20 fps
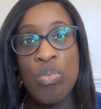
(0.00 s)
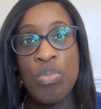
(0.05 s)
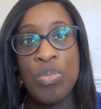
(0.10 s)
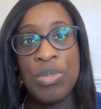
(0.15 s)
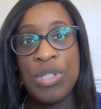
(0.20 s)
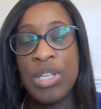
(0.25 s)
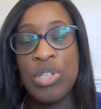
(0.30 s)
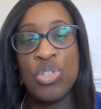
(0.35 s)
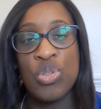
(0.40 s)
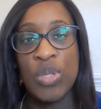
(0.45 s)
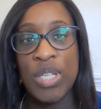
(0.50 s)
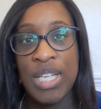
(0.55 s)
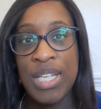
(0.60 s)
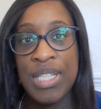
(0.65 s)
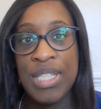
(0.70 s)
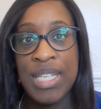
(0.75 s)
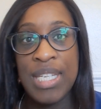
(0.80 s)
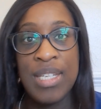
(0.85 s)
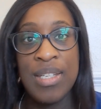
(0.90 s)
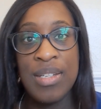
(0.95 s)
central
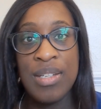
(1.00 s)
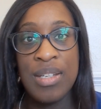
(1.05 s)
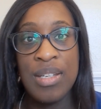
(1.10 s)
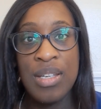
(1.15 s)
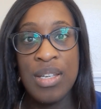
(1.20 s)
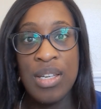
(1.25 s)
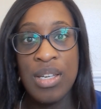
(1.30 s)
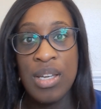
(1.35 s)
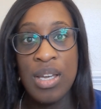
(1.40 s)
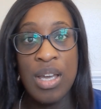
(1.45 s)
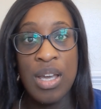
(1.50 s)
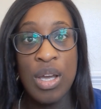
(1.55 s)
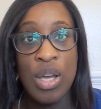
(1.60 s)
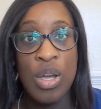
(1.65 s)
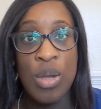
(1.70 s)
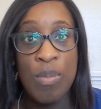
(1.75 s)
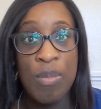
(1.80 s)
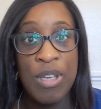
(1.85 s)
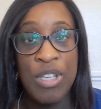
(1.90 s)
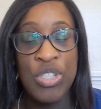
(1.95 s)
heating
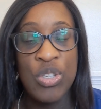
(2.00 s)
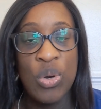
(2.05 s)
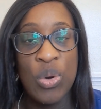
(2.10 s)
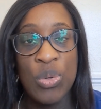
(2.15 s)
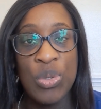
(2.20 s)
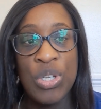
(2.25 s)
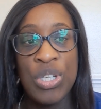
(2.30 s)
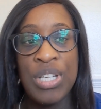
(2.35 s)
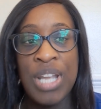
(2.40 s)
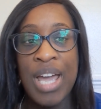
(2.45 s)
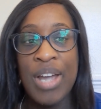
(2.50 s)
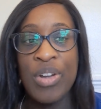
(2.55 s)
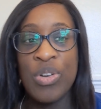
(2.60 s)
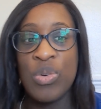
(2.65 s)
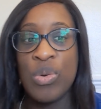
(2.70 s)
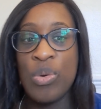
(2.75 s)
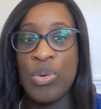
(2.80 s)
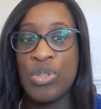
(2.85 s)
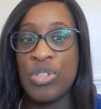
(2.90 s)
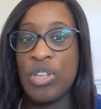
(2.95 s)
is on, and that
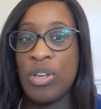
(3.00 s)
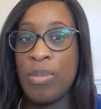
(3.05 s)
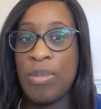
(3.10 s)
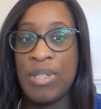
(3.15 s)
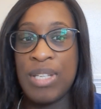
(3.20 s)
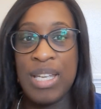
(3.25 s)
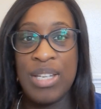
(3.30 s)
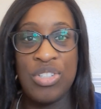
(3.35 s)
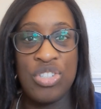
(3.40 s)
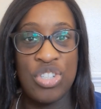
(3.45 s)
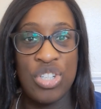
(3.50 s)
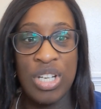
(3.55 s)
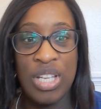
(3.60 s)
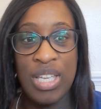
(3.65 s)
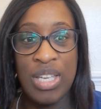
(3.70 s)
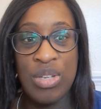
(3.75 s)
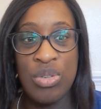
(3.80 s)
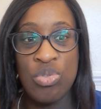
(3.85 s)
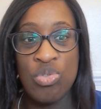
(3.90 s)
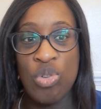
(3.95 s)
can also
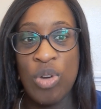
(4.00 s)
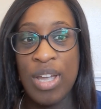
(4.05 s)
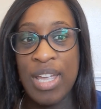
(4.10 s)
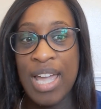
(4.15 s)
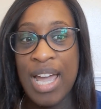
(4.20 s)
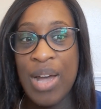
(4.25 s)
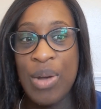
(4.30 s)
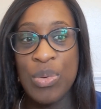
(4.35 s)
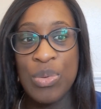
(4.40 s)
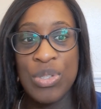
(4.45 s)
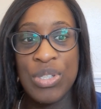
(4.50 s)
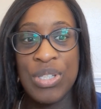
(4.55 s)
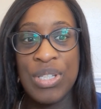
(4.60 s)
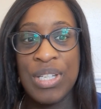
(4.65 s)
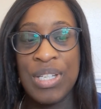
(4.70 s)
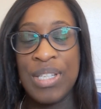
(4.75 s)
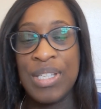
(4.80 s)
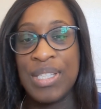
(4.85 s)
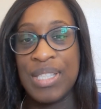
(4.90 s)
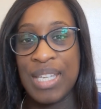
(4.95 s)
potentially dry out
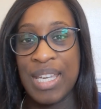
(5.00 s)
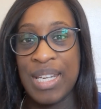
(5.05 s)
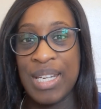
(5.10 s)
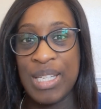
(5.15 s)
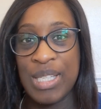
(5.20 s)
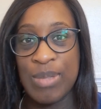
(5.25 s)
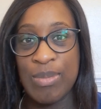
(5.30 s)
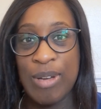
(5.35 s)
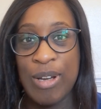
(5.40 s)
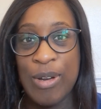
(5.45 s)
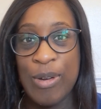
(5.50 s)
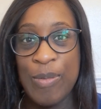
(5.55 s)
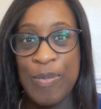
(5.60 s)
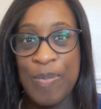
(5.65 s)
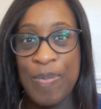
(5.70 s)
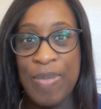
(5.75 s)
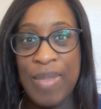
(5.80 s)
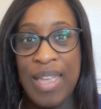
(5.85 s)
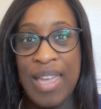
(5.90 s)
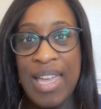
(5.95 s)
the skin as well.
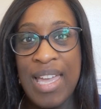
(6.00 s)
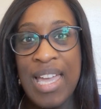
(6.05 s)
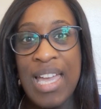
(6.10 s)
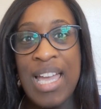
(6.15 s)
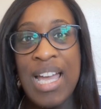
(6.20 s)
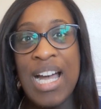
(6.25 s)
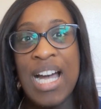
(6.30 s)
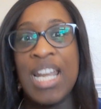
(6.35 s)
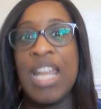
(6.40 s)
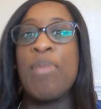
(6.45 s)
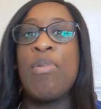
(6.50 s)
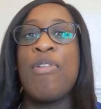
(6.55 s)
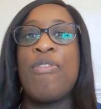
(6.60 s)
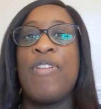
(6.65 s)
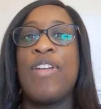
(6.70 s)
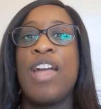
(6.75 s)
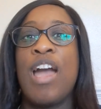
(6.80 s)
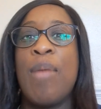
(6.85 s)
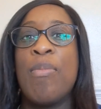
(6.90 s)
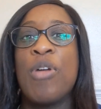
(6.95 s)
Another
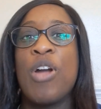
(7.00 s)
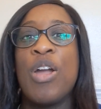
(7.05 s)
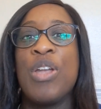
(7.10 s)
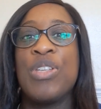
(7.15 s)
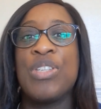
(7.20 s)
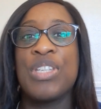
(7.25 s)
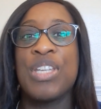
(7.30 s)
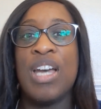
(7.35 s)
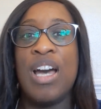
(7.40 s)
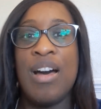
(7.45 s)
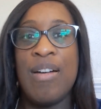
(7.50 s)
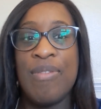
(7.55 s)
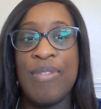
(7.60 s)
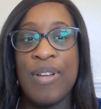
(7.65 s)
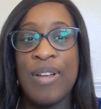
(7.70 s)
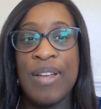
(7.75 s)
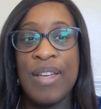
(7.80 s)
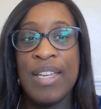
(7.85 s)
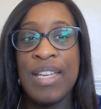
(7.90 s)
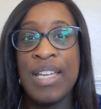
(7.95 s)
thing I'm going to
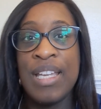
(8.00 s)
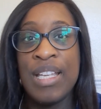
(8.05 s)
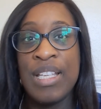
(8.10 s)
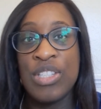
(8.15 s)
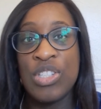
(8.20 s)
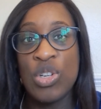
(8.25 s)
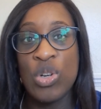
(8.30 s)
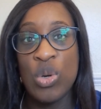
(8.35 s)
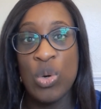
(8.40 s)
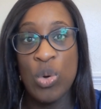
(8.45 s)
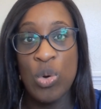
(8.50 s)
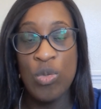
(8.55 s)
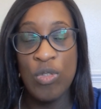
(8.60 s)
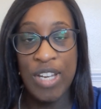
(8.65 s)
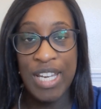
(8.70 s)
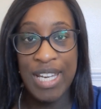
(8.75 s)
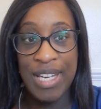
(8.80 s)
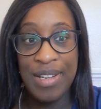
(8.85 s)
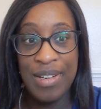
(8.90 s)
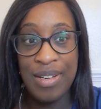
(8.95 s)
cover is
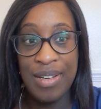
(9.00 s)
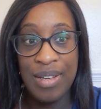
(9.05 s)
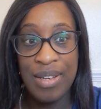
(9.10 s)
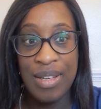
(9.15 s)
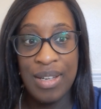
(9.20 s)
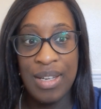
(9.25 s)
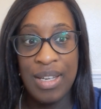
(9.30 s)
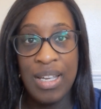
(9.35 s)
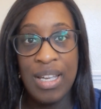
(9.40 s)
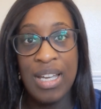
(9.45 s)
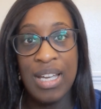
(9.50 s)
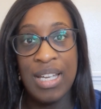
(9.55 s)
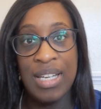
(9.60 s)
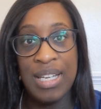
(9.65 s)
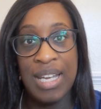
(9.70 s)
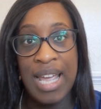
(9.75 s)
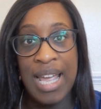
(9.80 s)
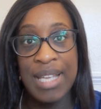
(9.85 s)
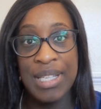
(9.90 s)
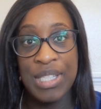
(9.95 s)
chlorine,
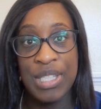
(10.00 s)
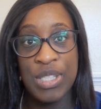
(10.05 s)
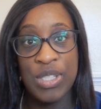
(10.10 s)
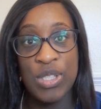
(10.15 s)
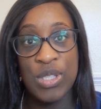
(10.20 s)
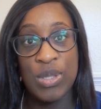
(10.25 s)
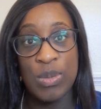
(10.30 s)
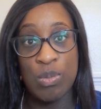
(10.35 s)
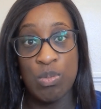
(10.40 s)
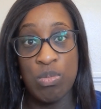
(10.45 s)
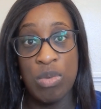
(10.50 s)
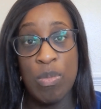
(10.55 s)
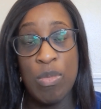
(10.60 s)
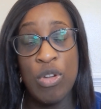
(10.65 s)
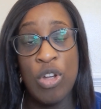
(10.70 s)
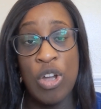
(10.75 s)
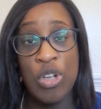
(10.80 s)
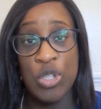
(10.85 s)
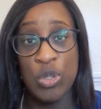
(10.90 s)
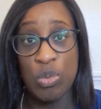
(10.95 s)
and that's when we
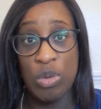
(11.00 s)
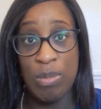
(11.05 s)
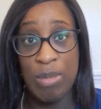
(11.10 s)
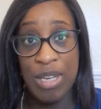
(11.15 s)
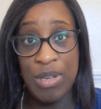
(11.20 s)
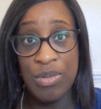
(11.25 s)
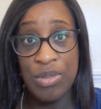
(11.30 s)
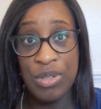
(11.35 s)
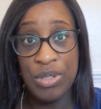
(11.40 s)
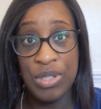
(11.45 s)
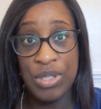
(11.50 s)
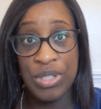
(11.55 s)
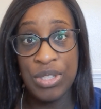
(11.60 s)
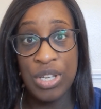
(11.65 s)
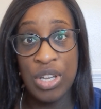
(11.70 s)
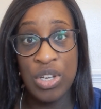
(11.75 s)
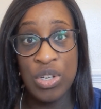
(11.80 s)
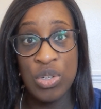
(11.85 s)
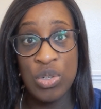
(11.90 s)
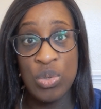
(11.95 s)
go swimming.
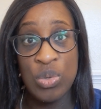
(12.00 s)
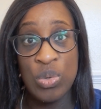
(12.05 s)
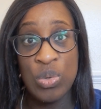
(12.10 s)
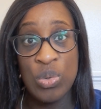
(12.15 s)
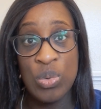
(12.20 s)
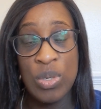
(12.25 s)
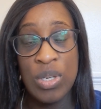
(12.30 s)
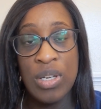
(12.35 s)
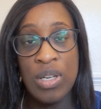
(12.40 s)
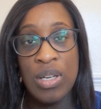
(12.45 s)
So